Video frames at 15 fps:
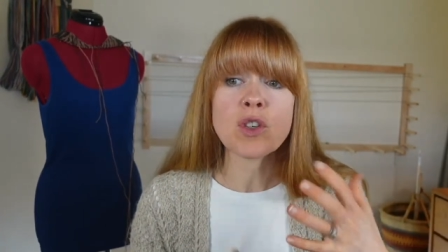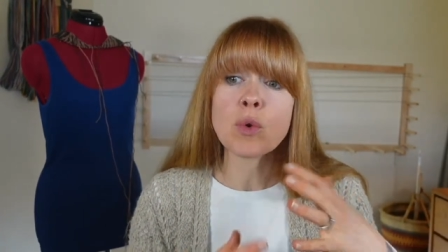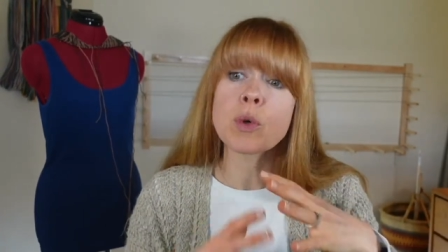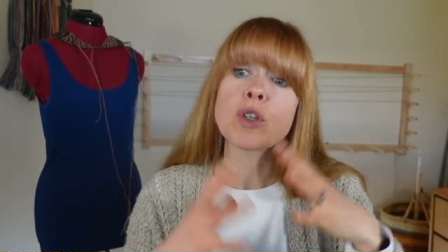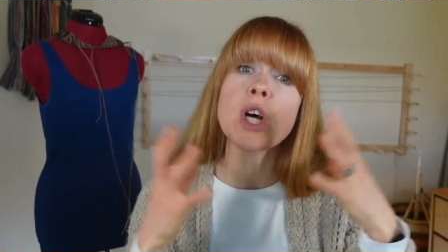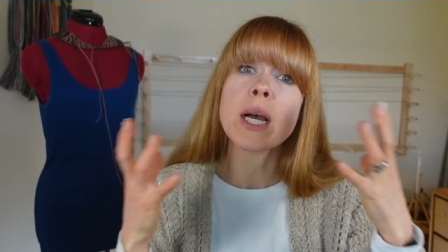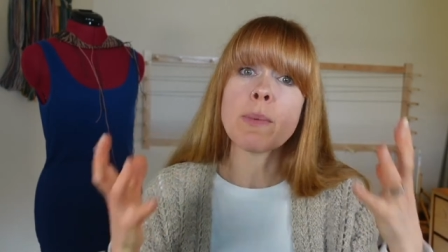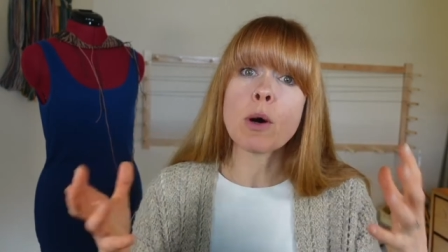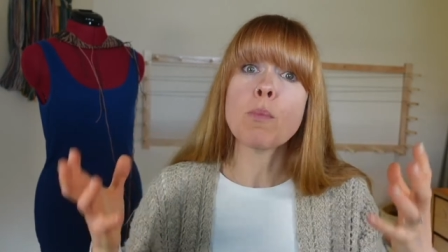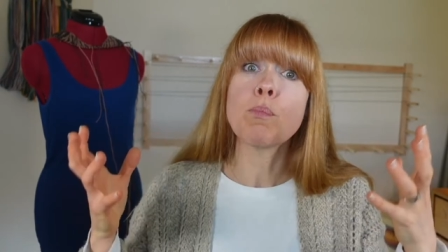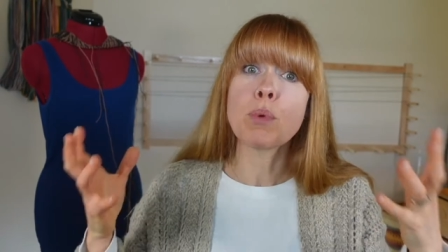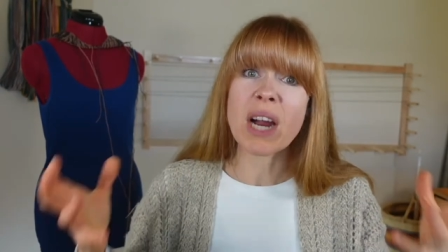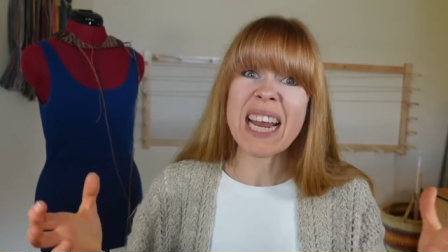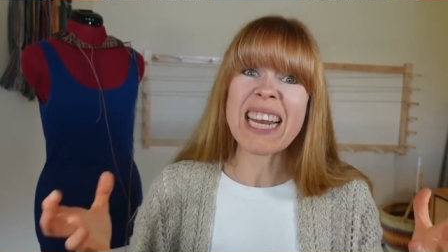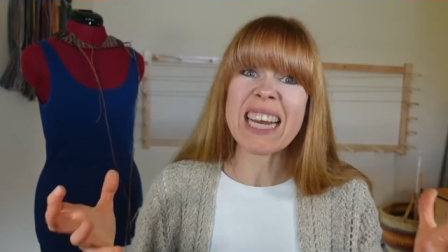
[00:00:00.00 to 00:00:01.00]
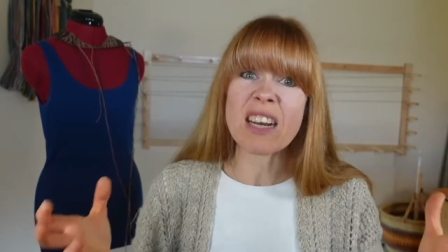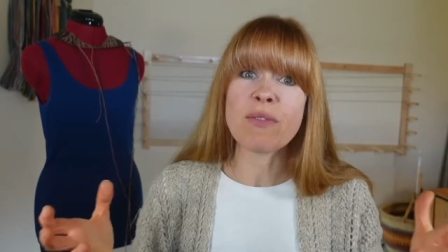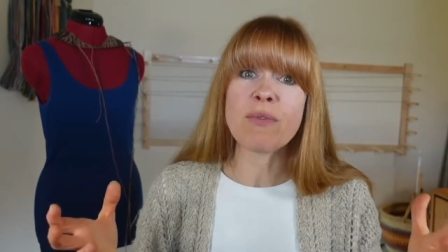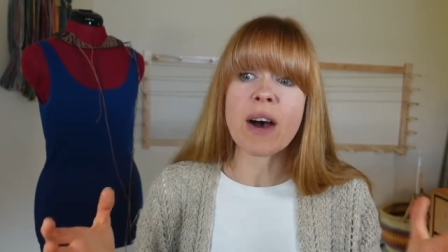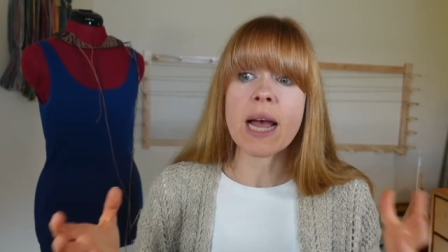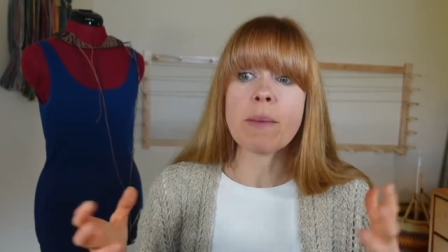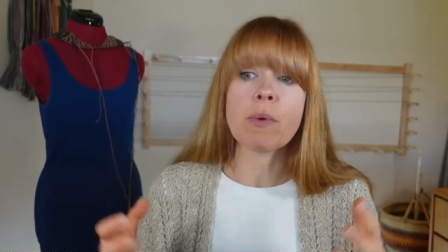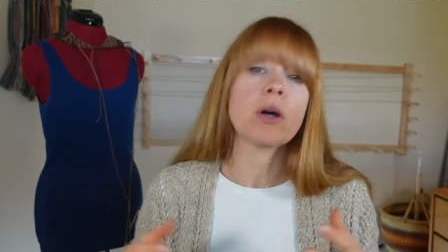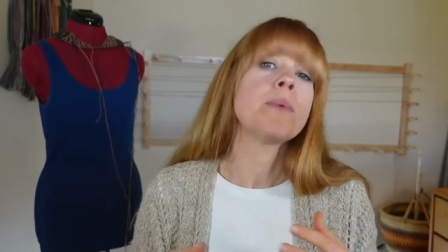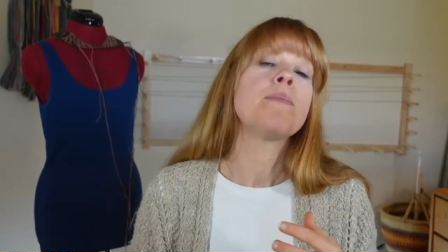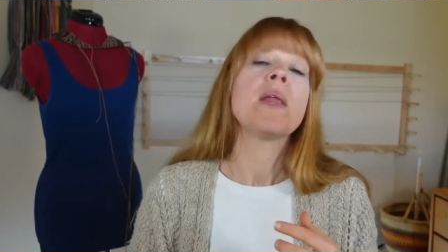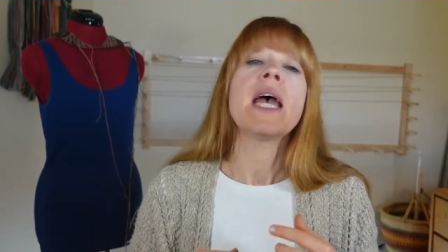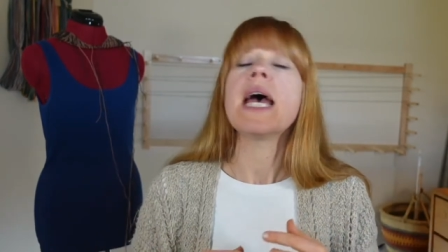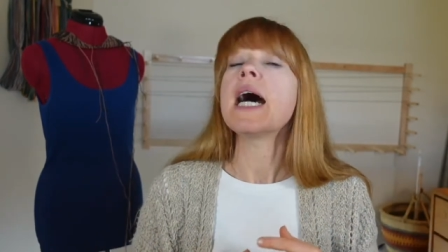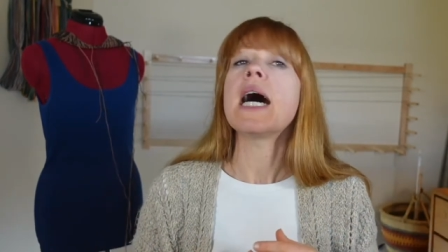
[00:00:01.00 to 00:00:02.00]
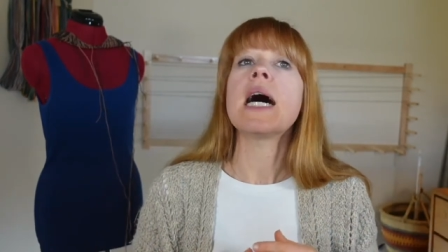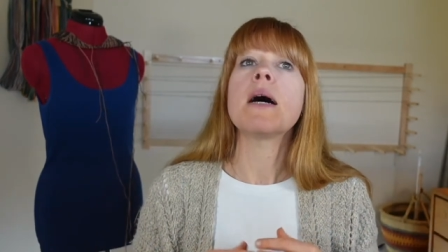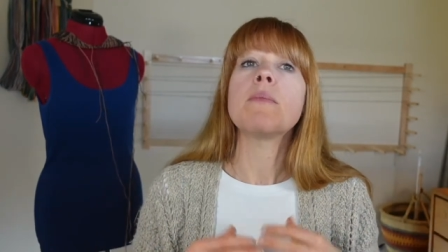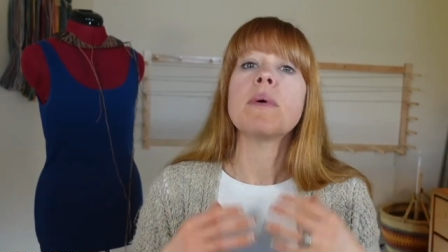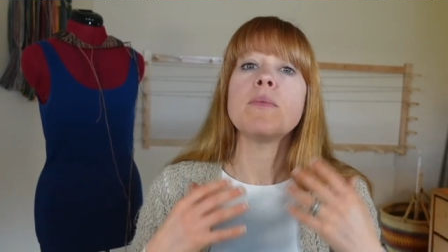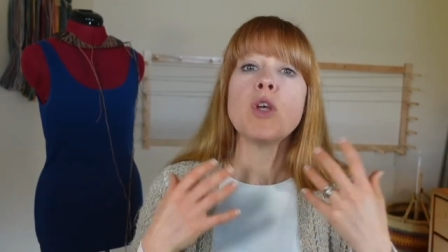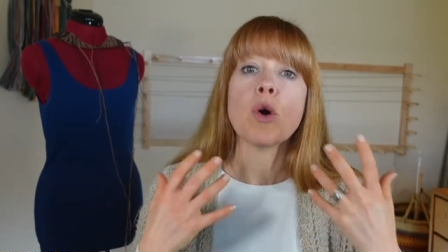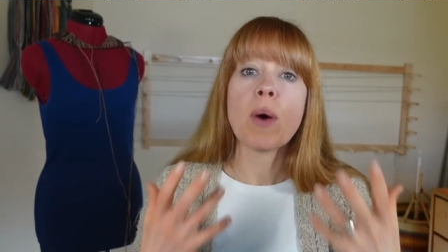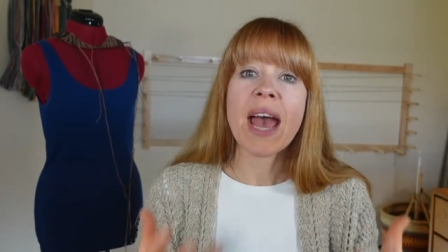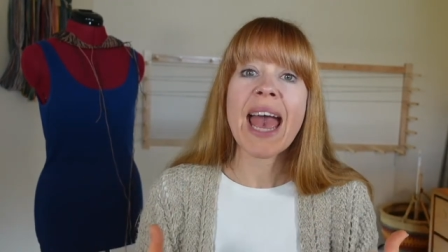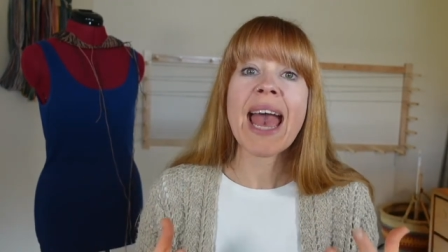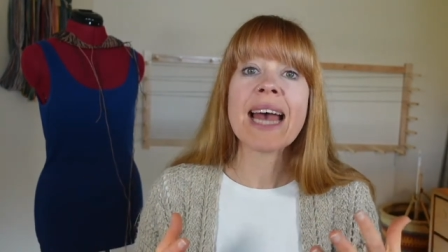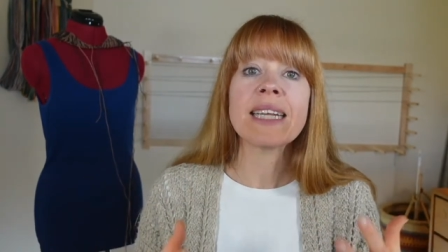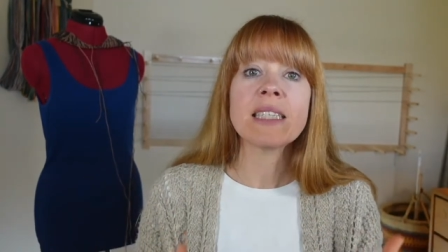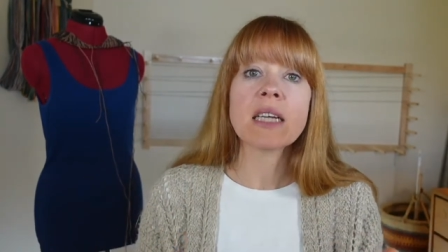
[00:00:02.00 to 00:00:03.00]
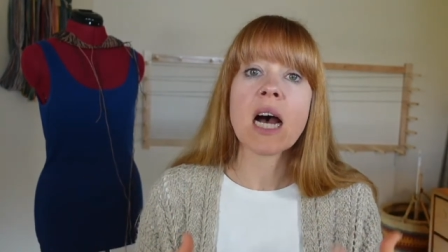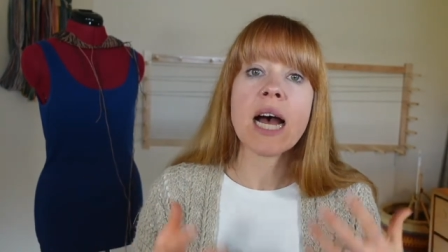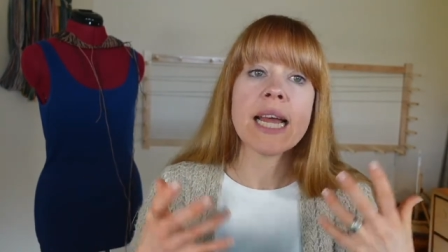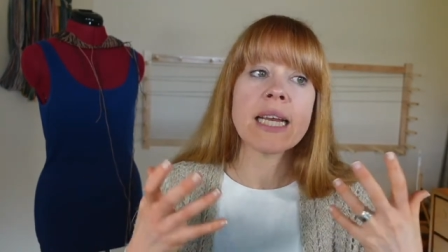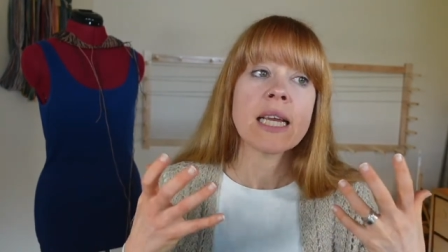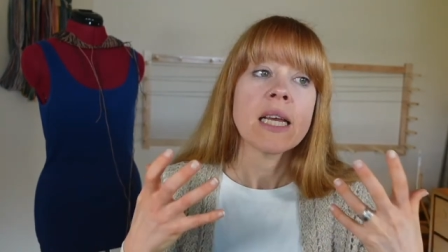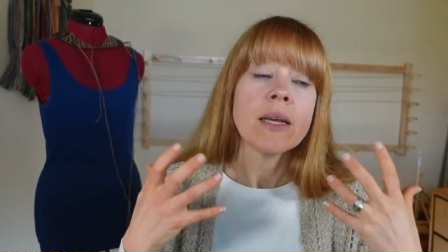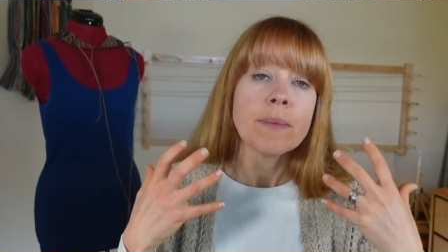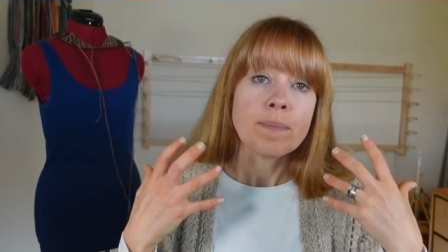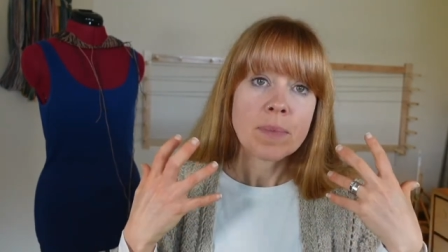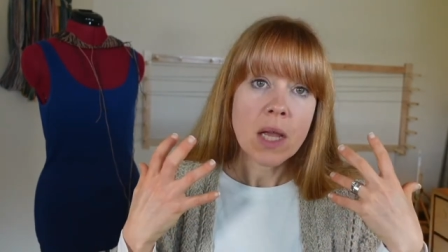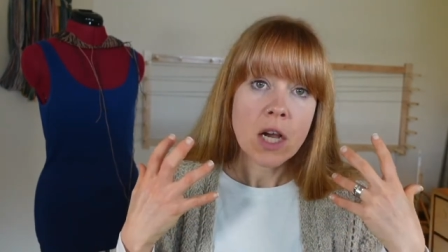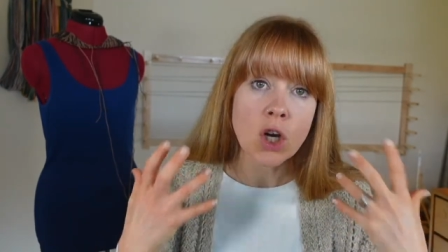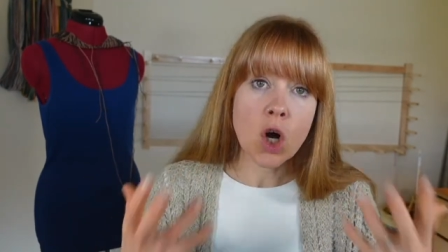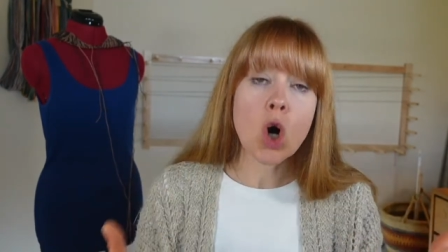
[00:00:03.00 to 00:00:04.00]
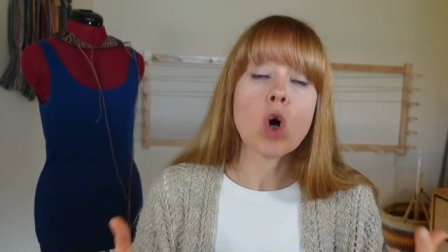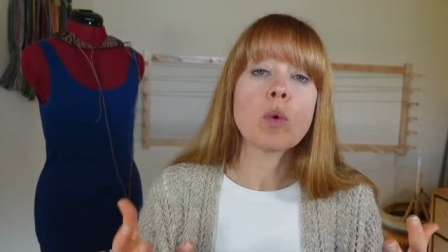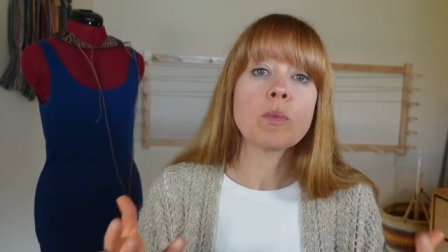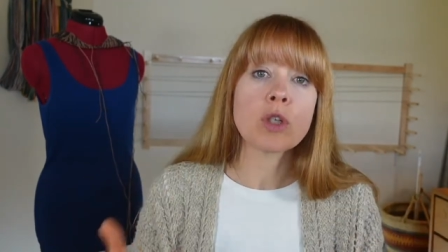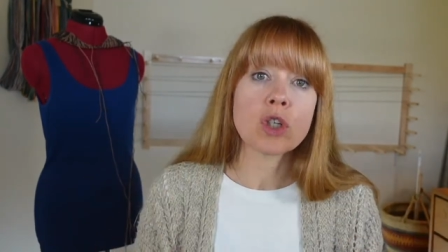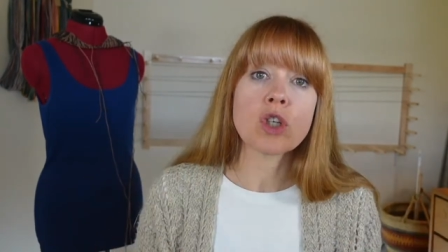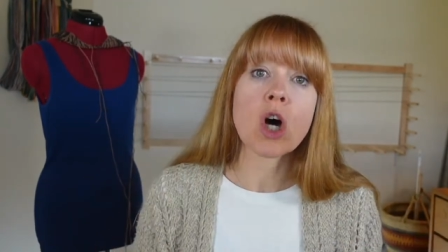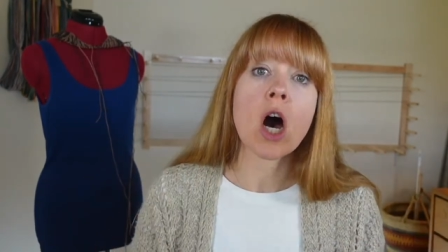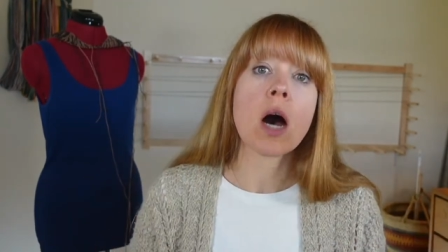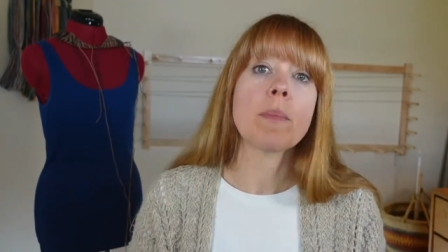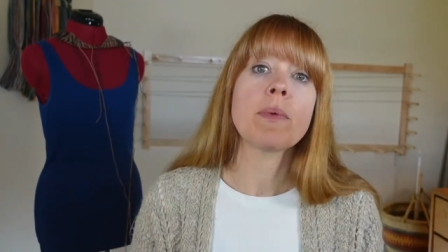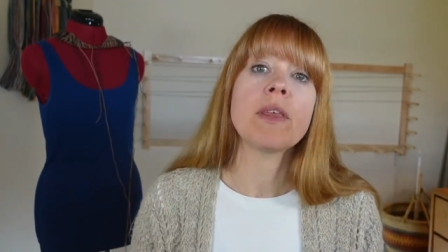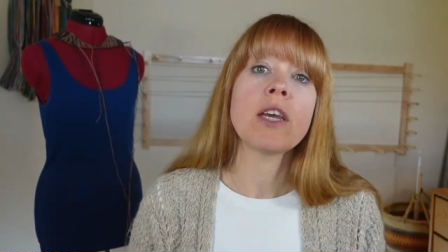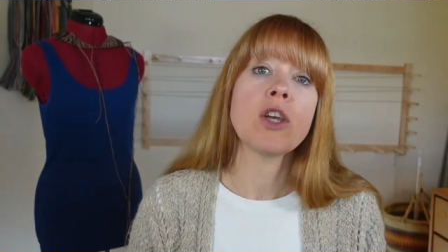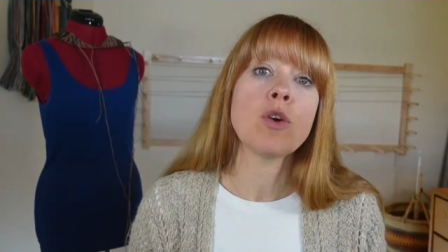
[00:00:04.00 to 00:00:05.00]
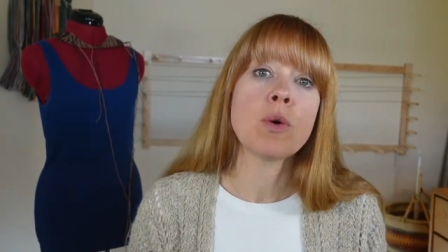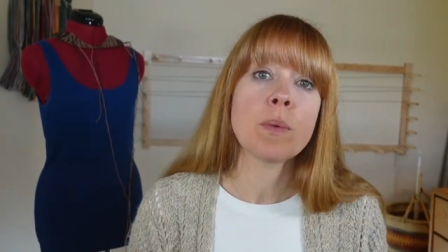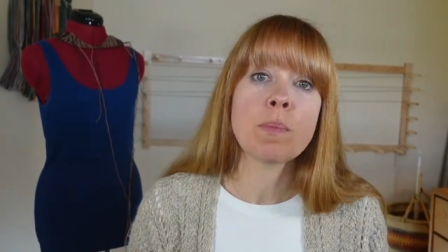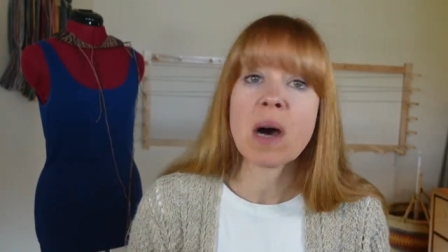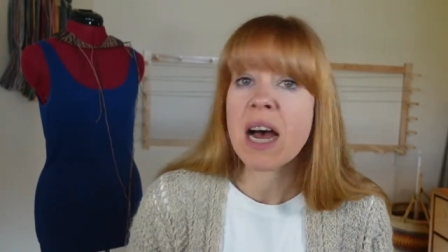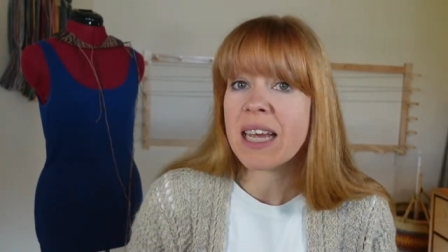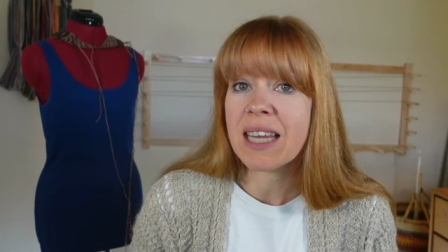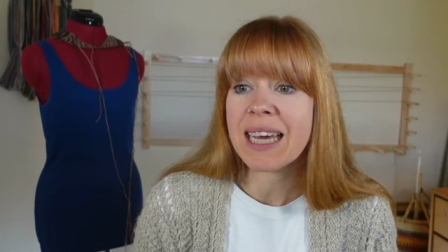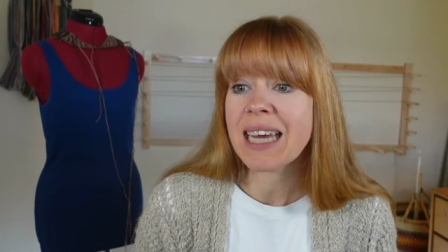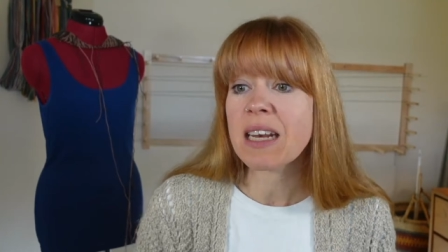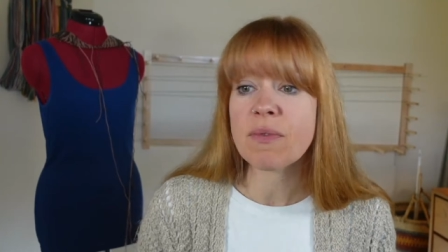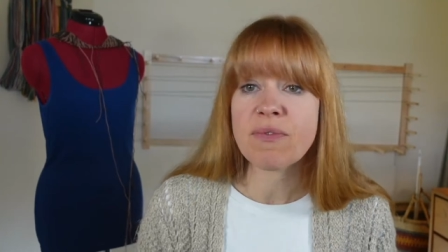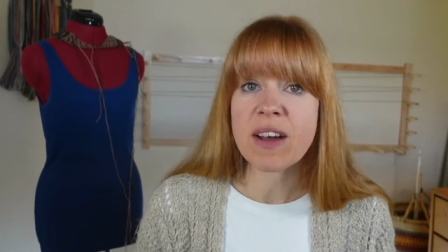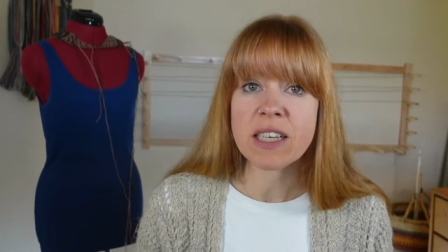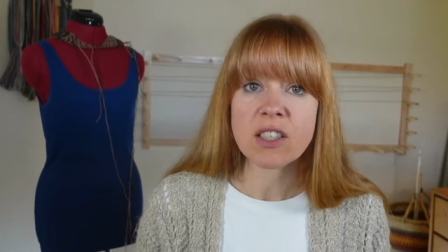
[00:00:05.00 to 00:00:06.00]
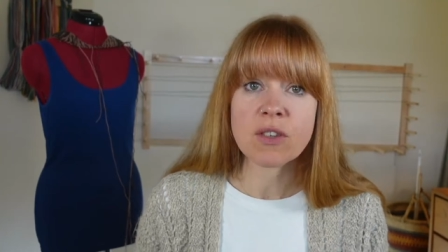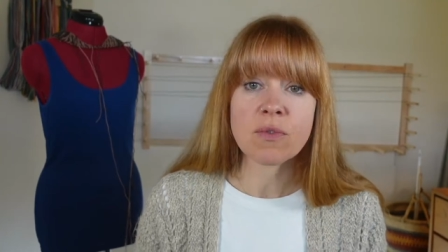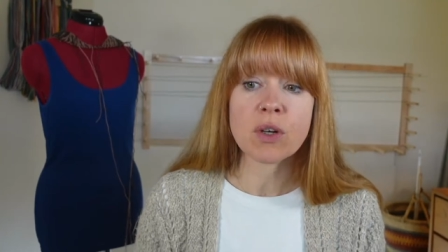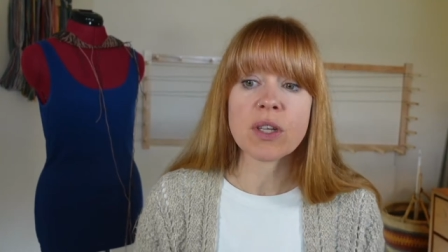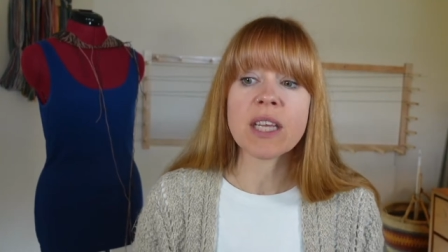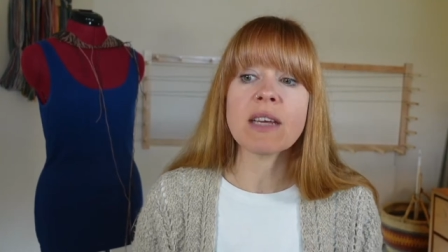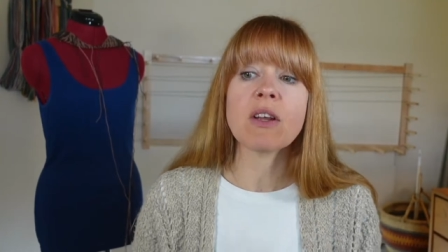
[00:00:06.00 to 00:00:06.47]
So we're talking about braided fiber, um, you know, hand dyed combed top that you would buy like at a festival.